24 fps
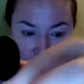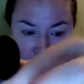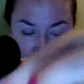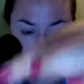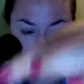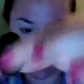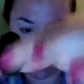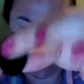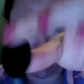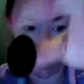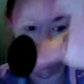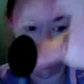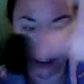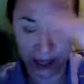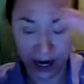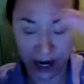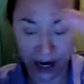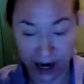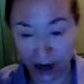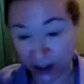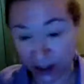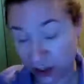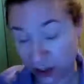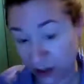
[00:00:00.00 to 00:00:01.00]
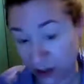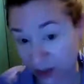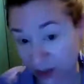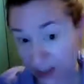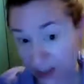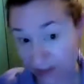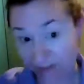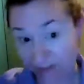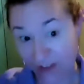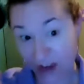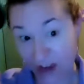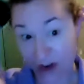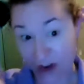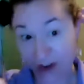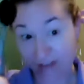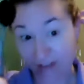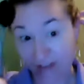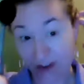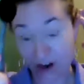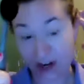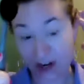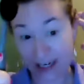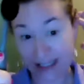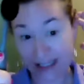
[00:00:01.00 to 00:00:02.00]
like brush hairs. So it's a very,
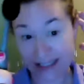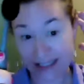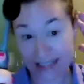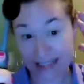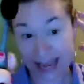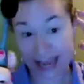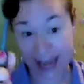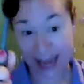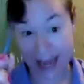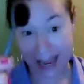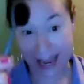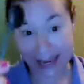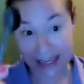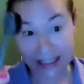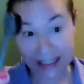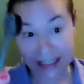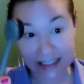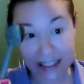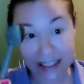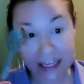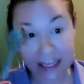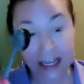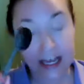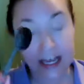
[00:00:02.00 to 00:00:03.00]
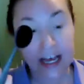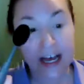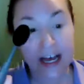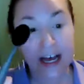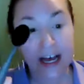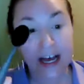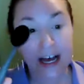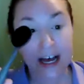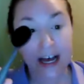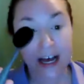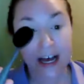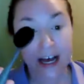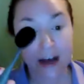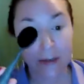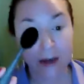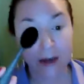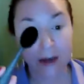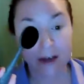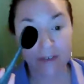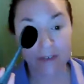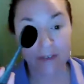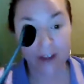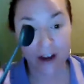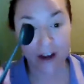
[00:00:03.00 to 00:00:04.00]
very tight,
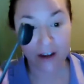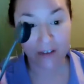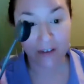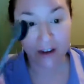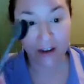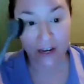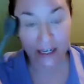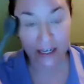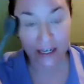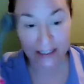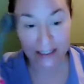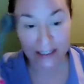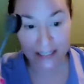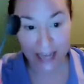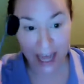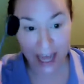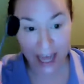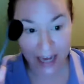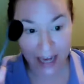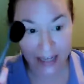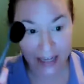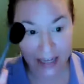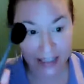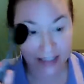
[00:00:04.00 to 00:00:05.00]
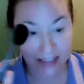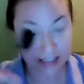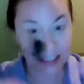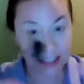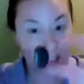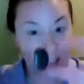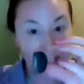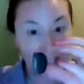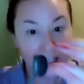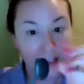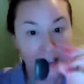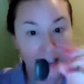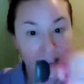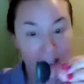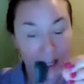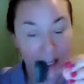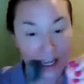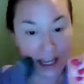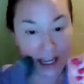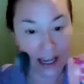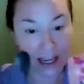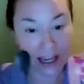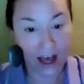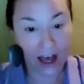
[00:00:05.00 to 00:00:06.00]
a very, very
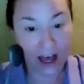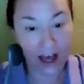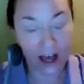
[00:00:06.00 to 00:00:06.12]
tightly